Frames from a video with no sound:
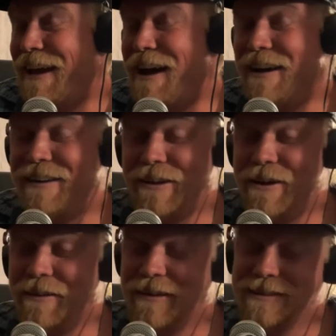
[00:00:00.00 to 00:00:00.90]
Yeah,
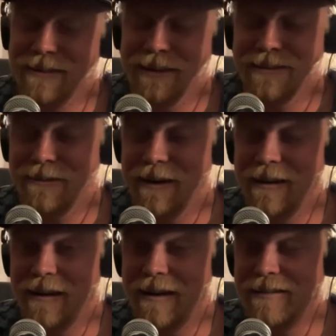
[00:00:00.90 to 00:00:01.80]
no, it's
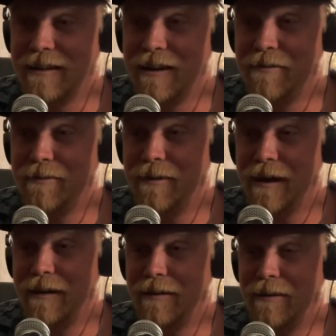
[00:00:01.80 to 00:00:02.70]
great, guys.
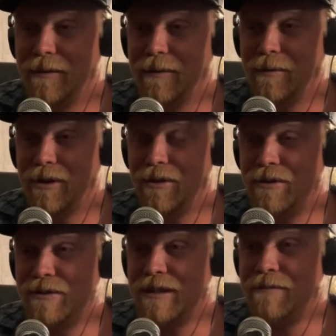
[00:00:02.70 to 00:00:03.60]
When you
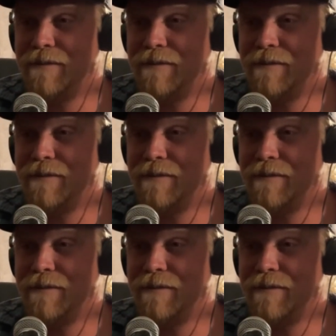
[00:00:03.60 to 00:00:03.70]
do stuff